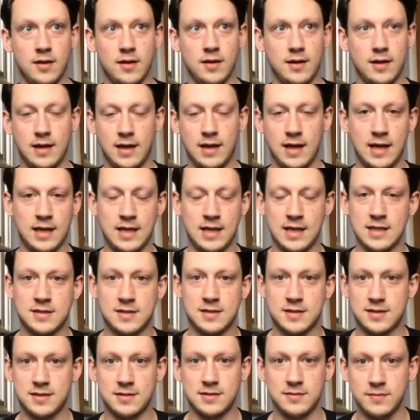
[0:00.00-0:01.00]
It
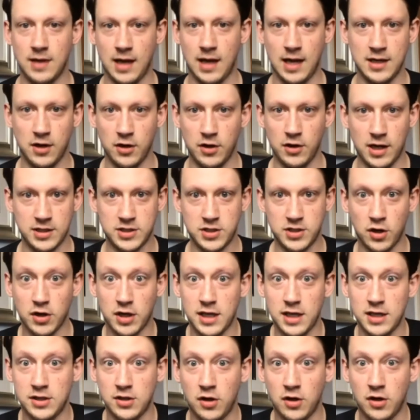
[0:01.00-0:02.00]
is a dog
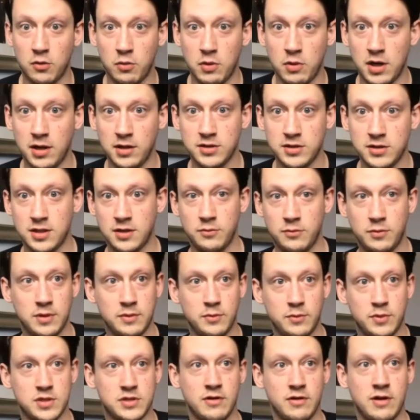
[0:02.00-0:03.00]
eat dog world.
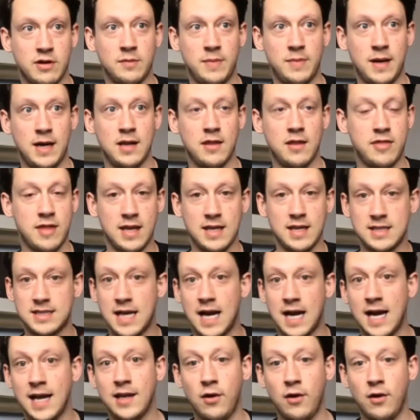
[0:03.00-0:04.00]
We're surrounded by things
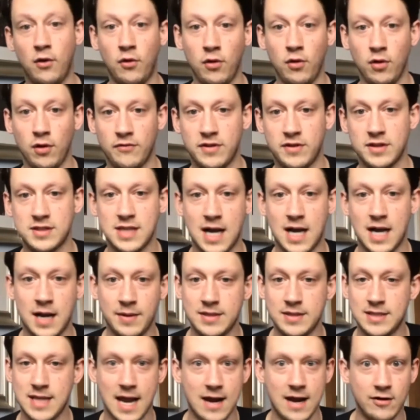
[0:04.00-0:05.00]
dying all of the time and
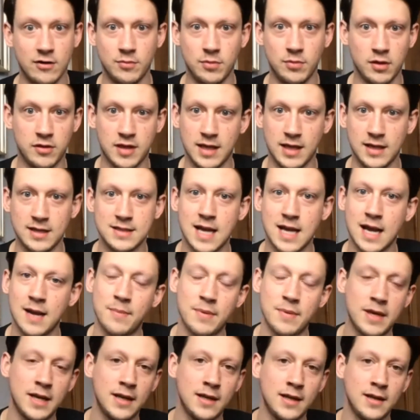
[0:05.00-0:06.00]
terrible things
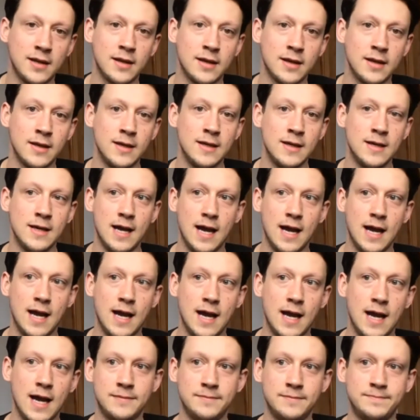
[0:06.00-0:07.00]
happening.
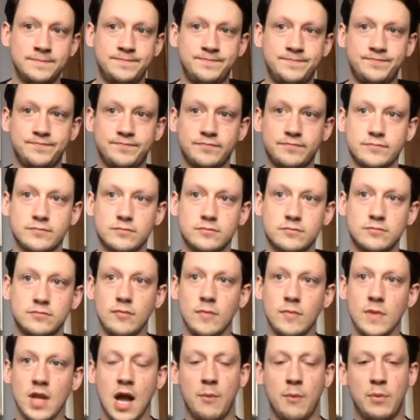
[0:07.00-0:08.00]
And
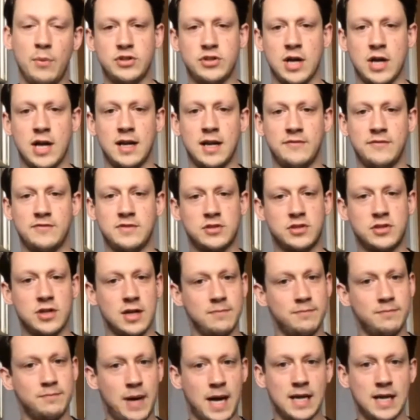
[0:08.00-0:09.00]
we have to try
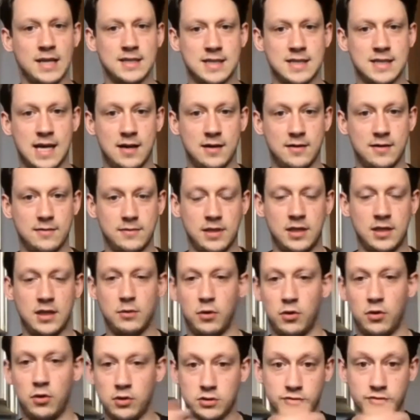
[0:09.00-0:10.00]
and balance that,
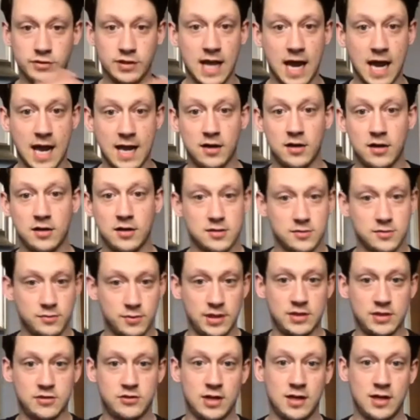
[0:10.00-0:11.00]
order and chaos. We need
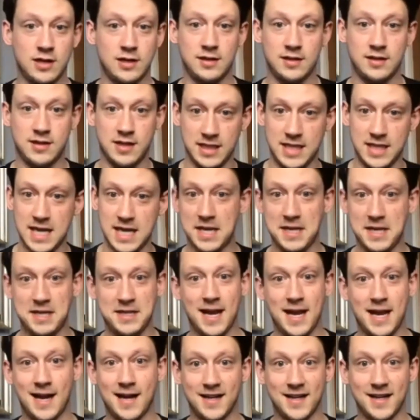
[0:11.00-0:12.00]
to try and the yin and
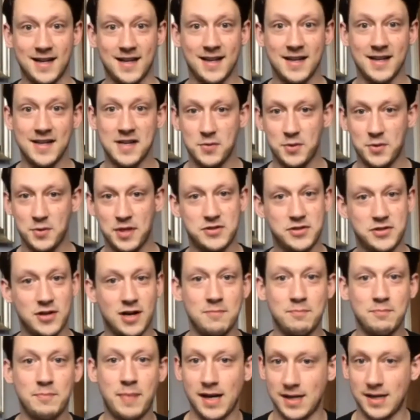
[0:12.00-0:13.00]
yang. We need to try
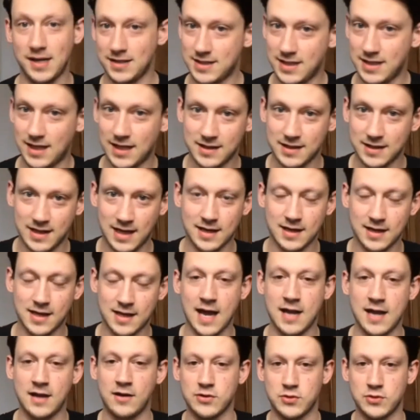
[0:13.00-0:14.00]
and balance that
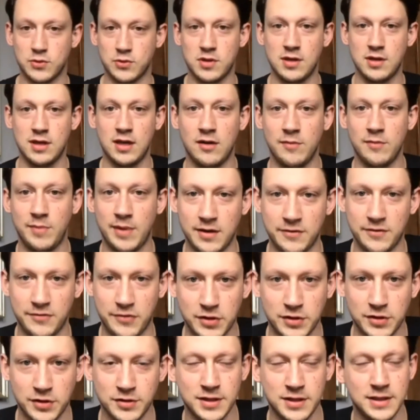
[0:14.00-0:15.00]
chaos with a little bit of
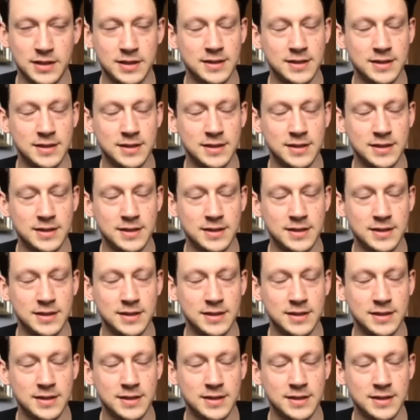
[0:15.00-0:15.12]
order.